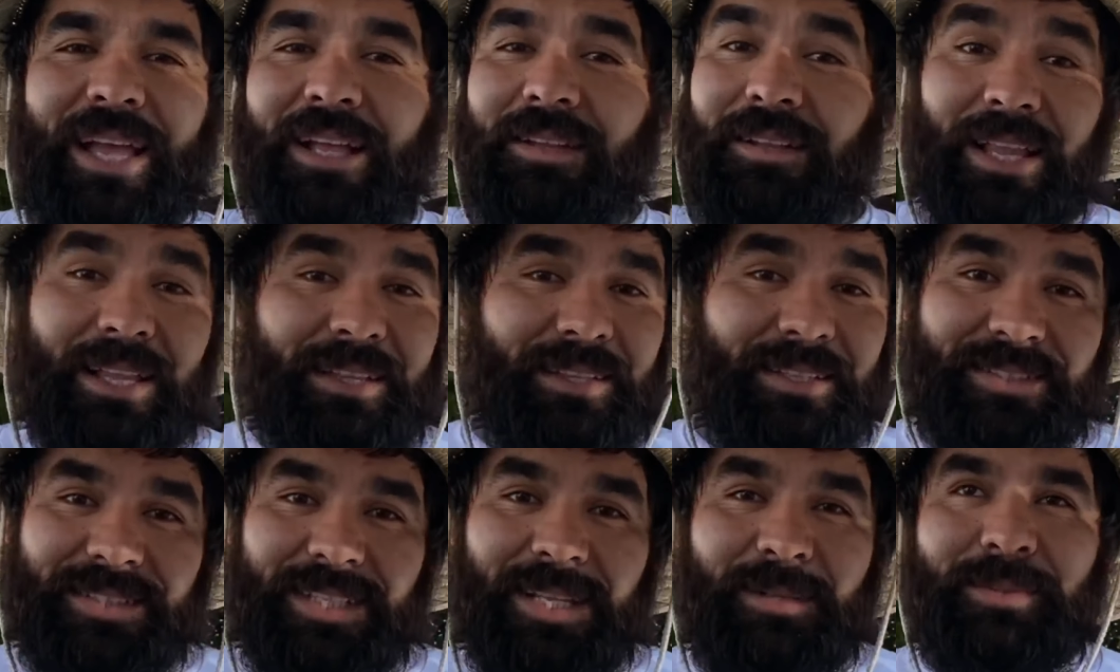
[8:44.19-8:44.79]
at
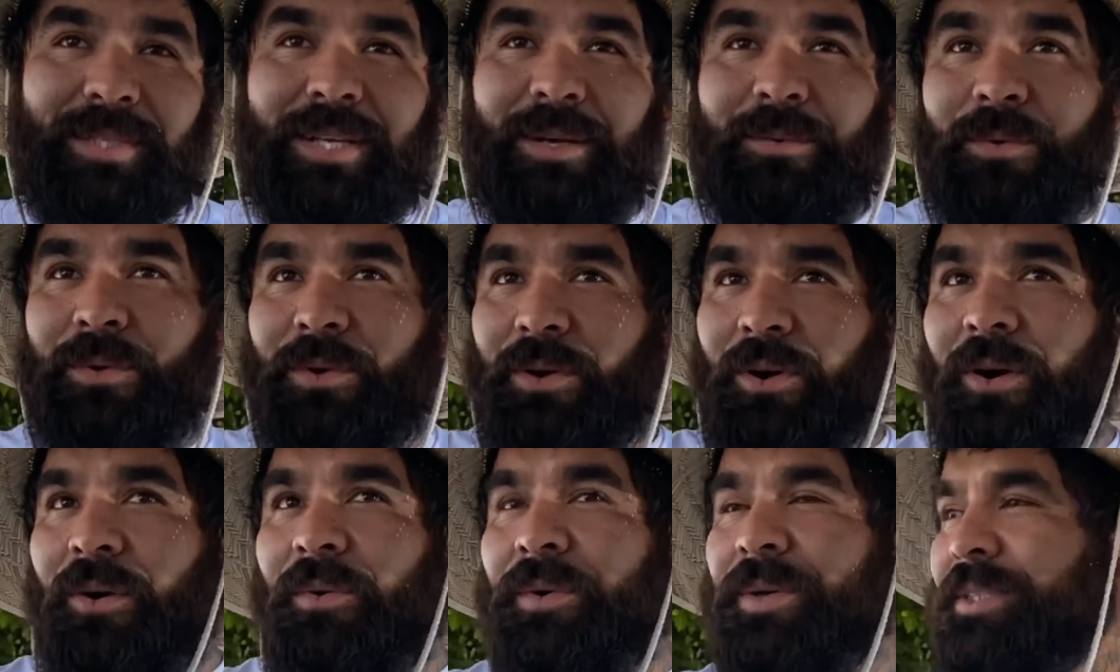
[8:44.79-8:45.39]
the same time, we would
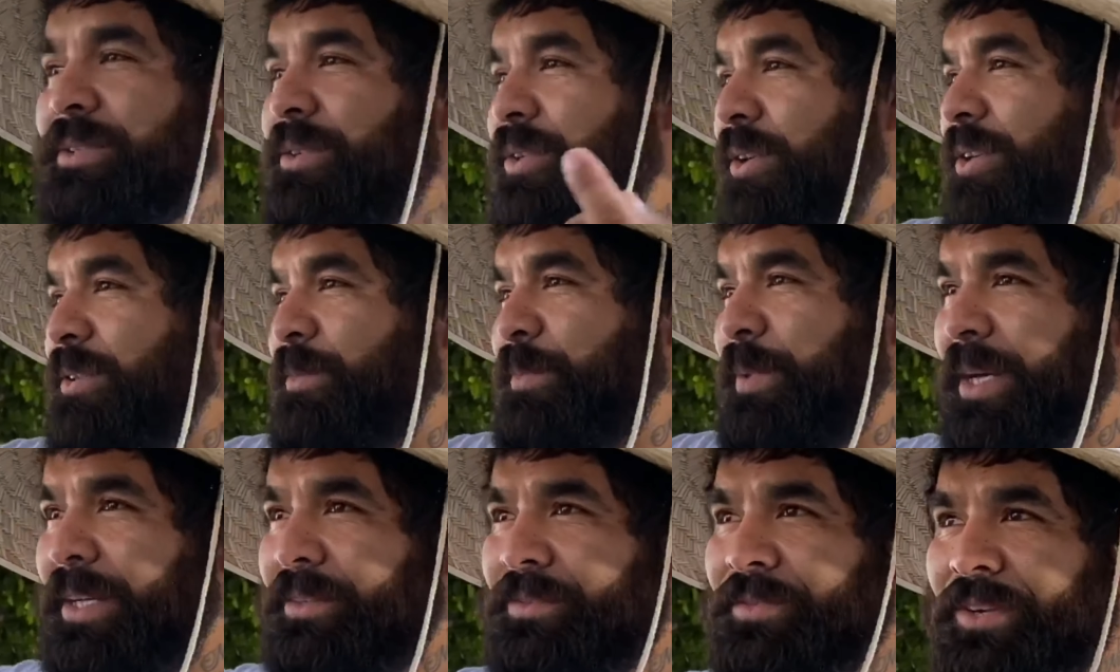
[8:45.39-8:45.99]
always cross
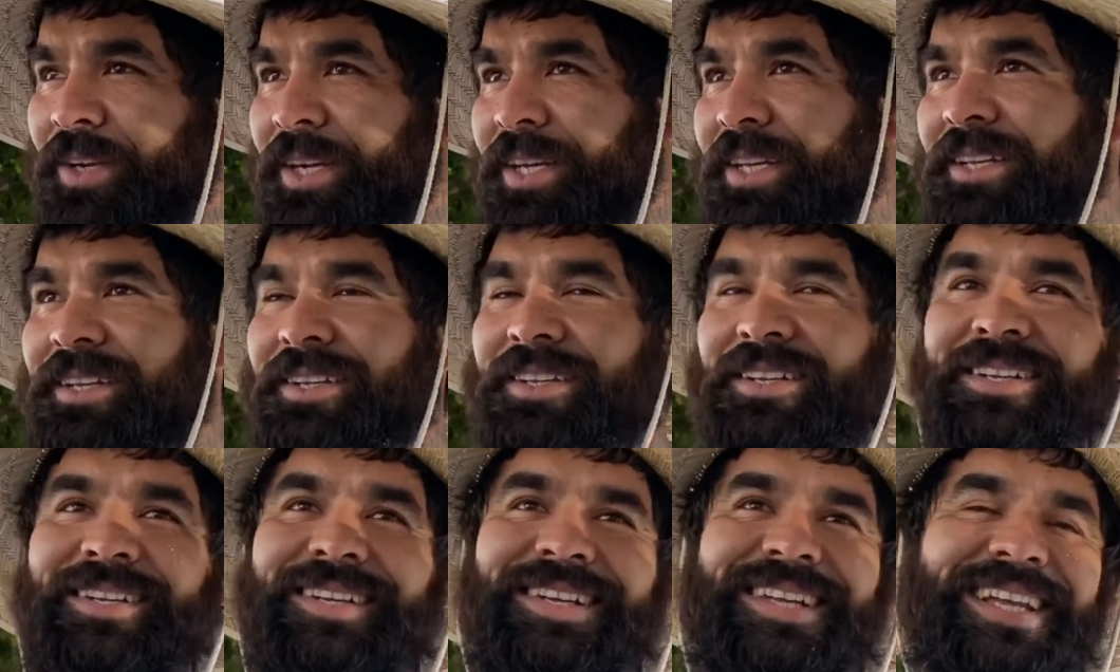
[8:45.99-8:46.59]
paths right here.